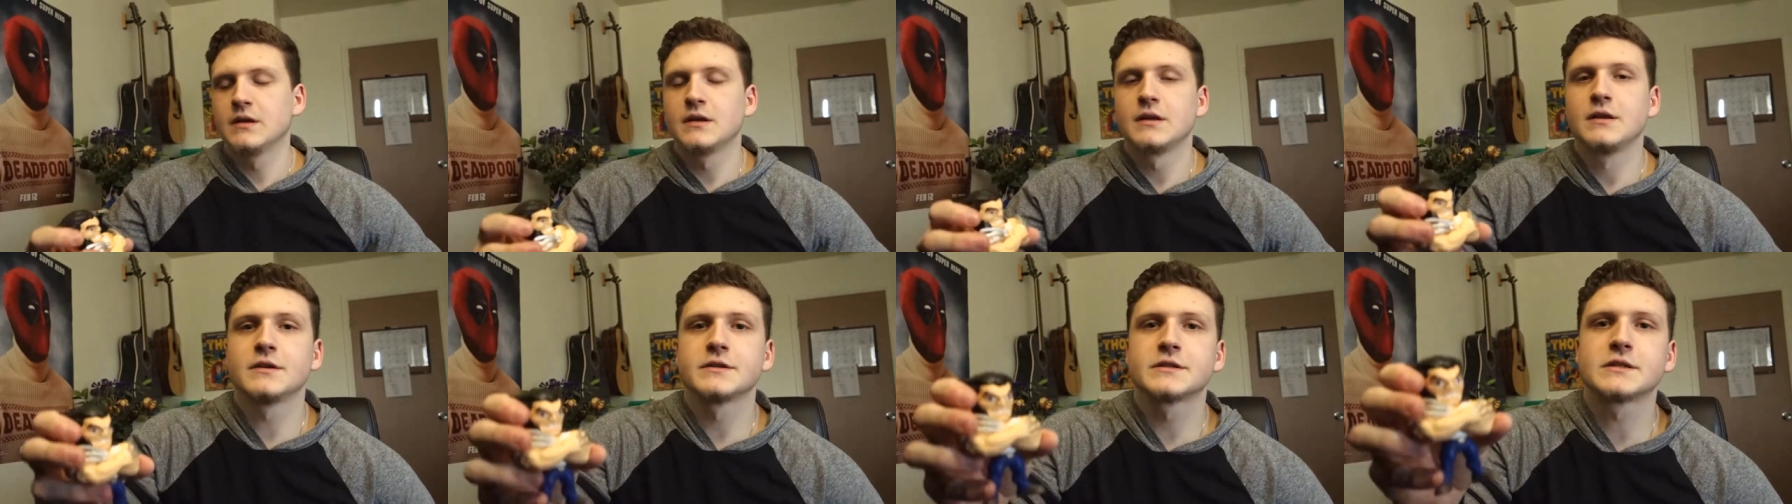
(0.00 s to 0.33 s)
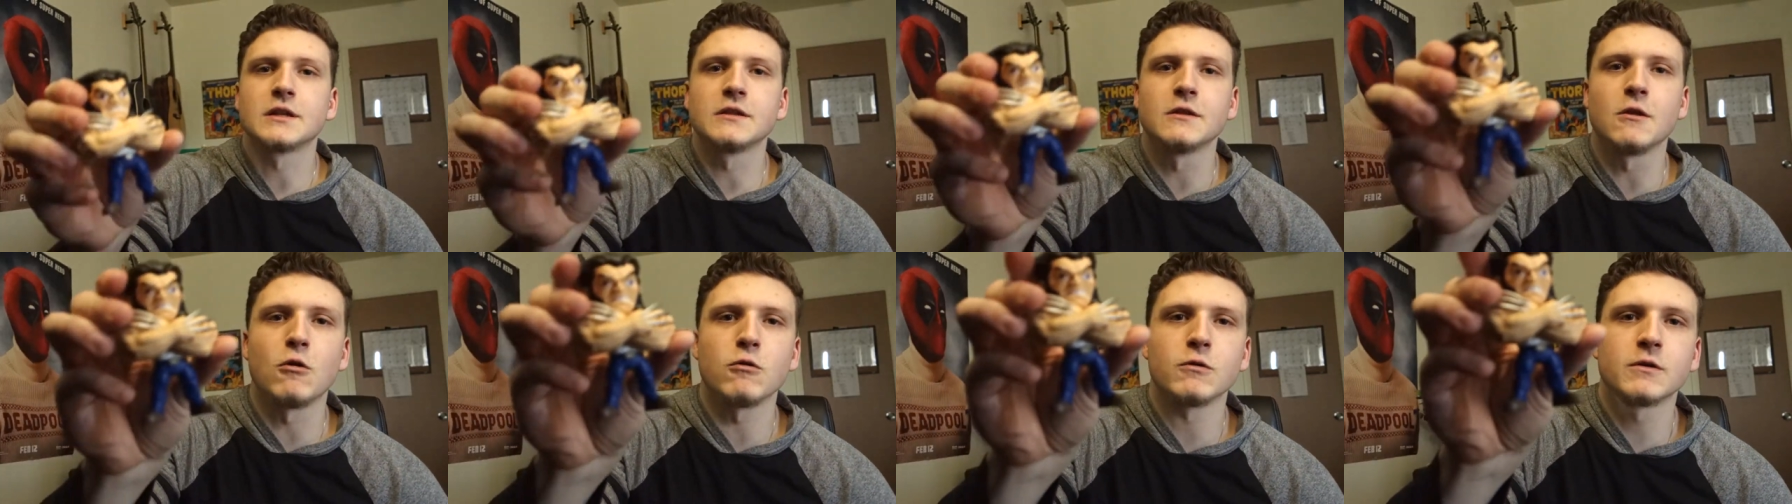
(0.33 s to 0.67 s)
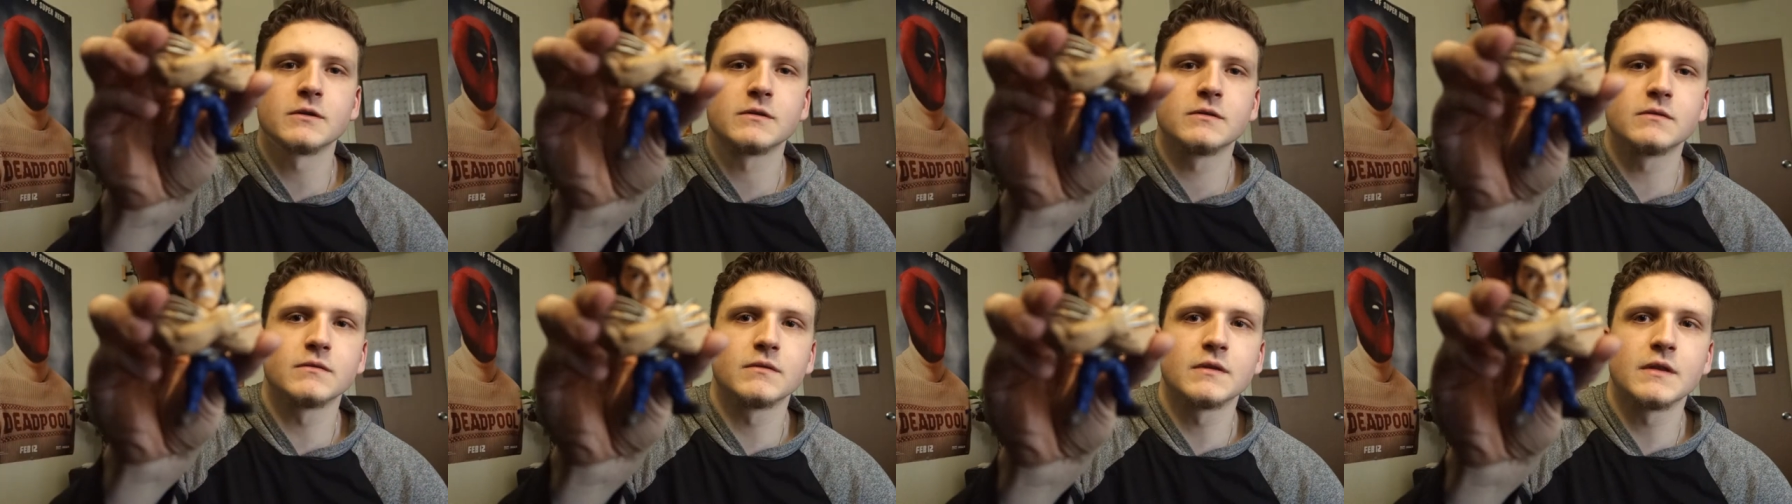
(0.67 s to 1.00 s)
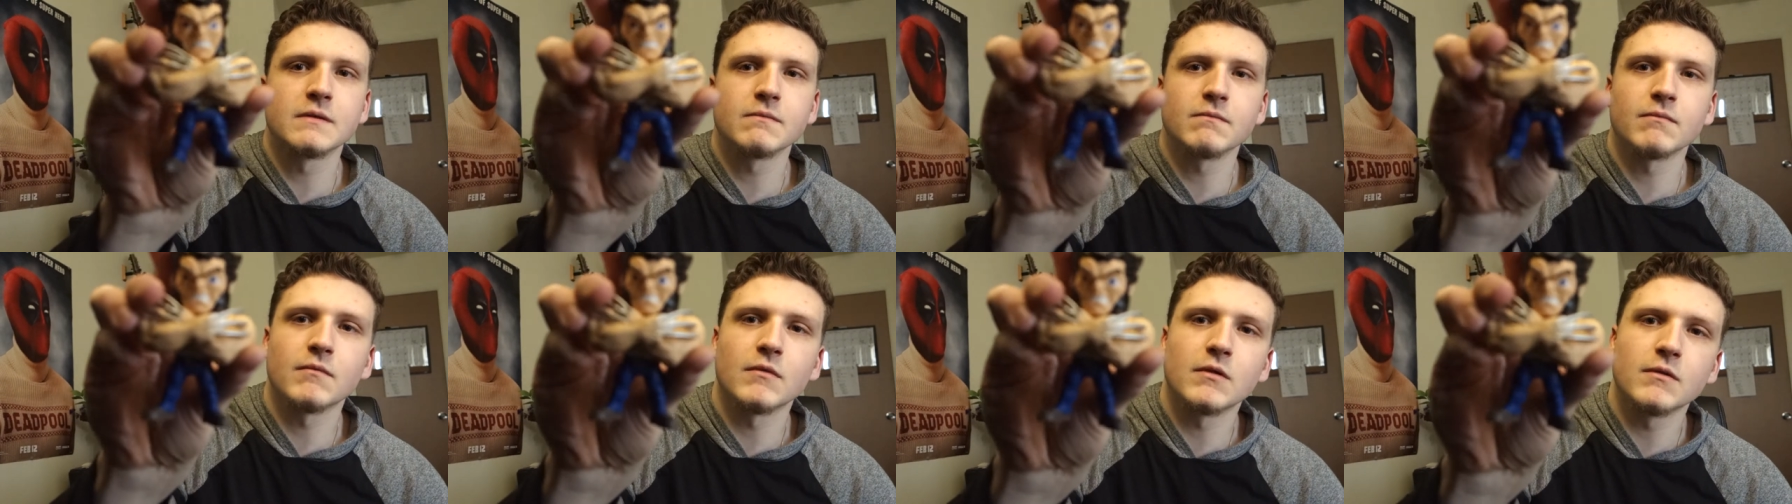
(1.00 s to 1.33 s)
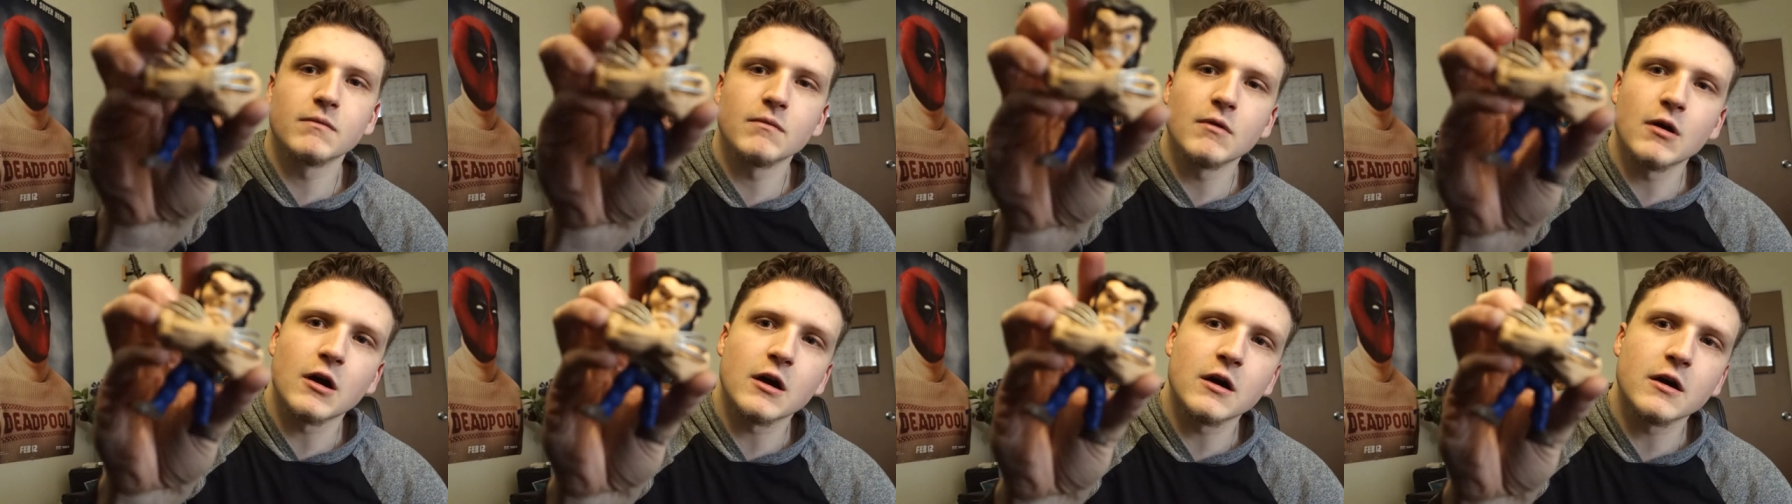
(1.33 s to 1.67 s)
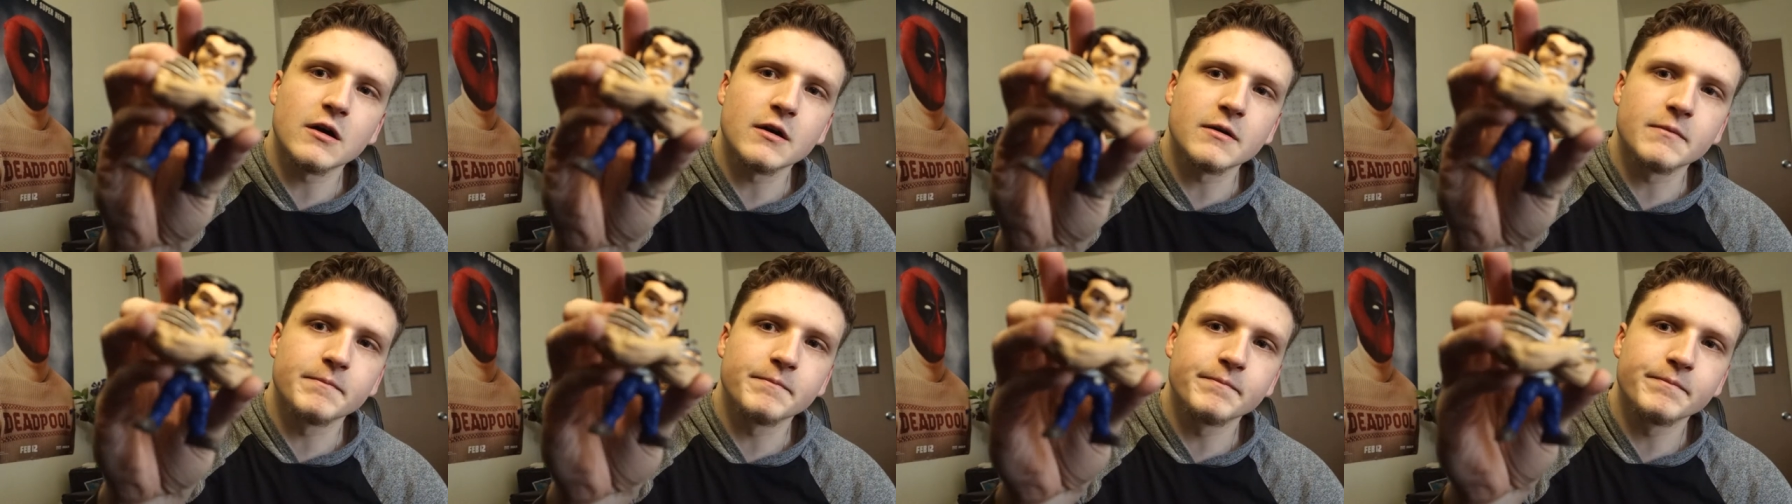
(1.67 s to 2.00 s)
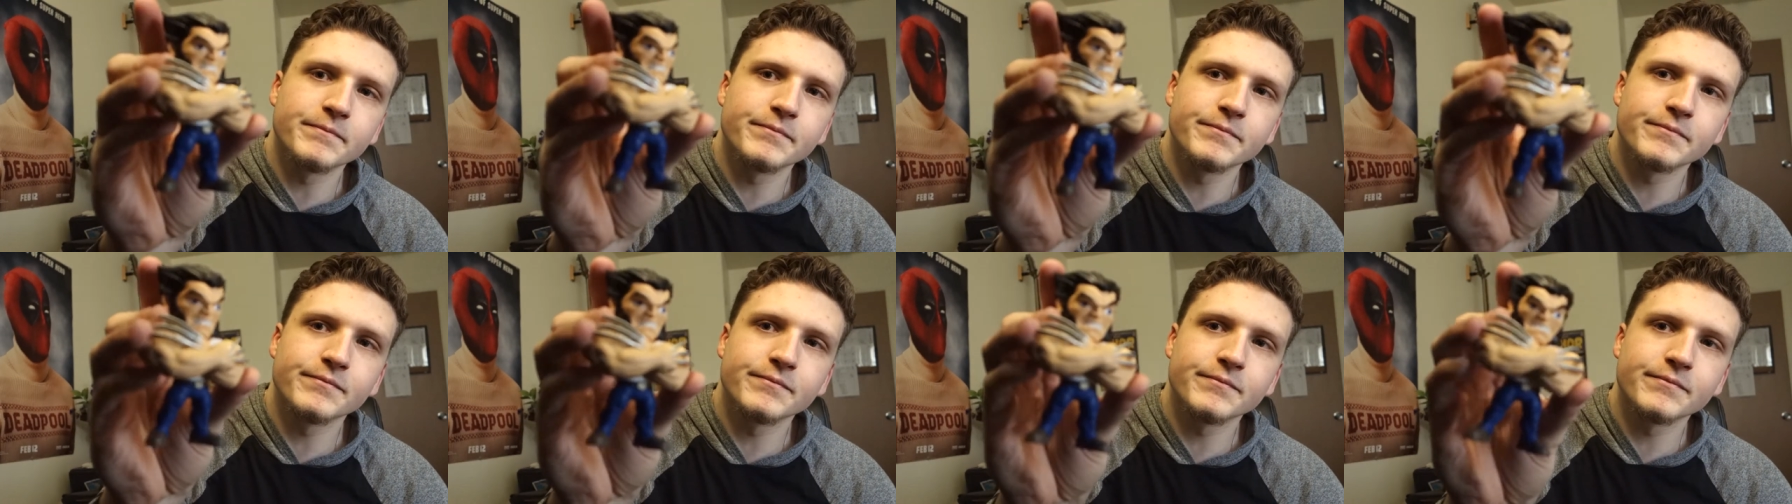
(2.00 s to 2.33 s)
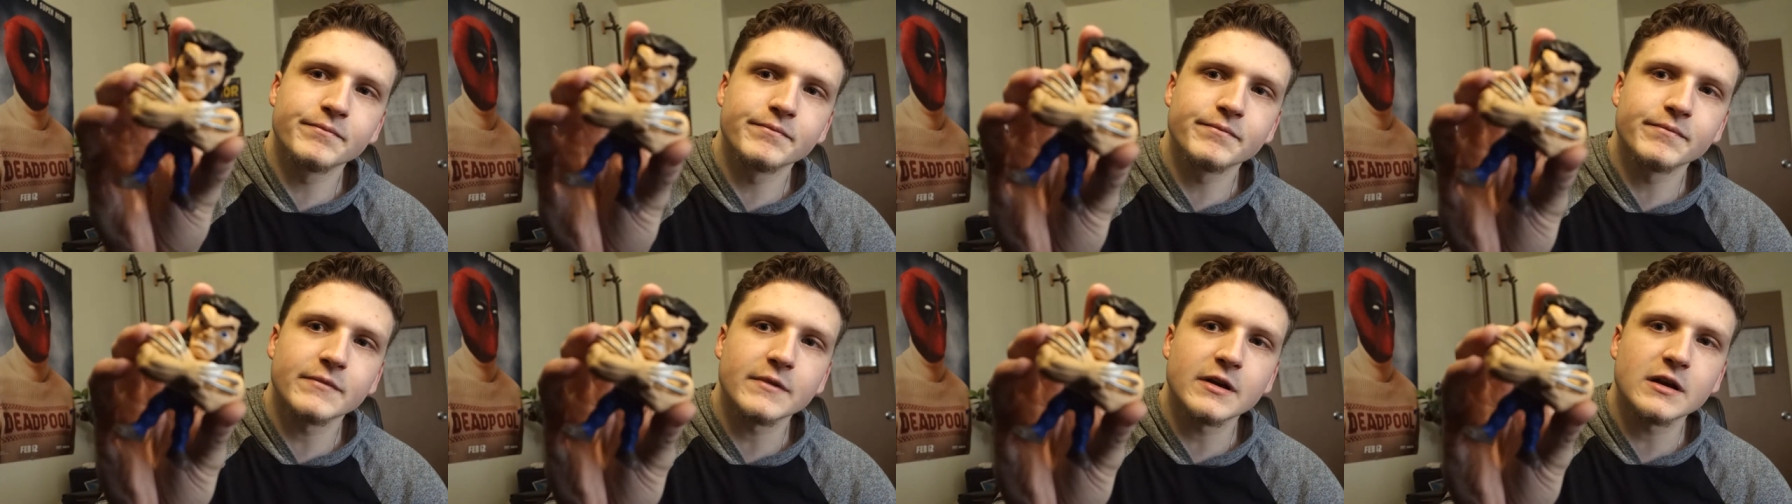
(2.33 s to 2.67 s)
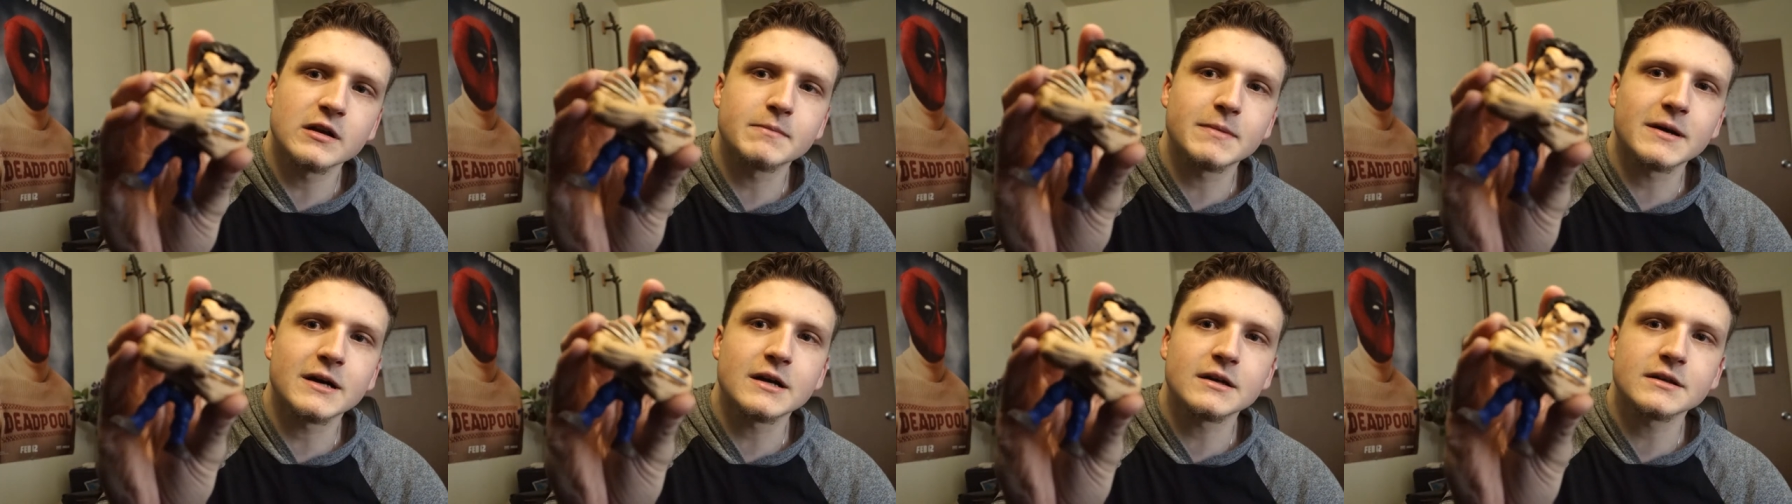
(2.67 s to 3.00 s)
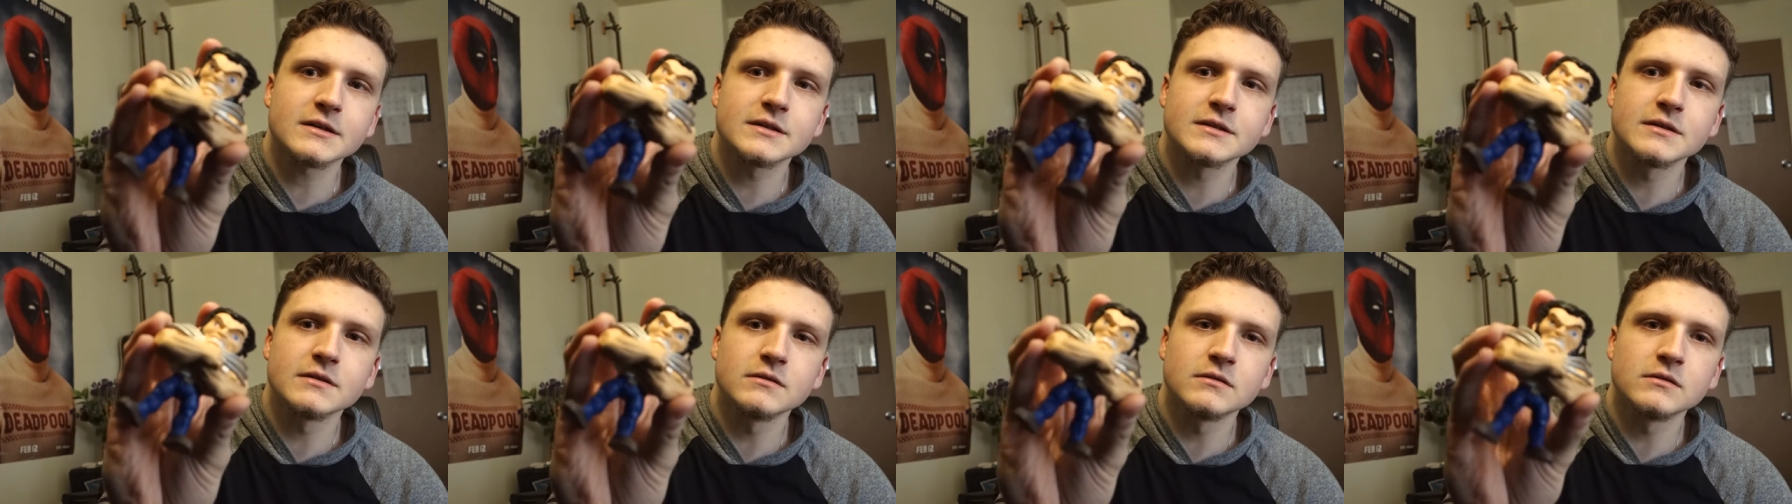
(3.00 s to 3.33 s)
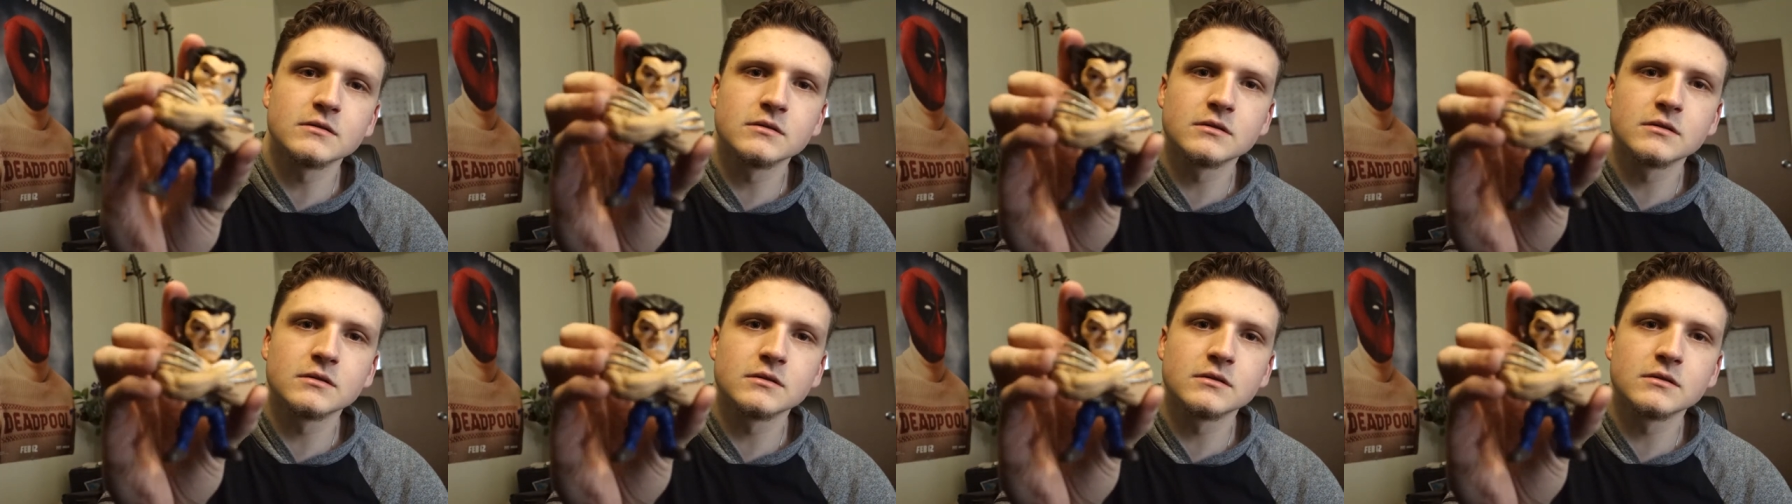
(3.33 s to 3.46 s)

Here's the Logan thing, on the box.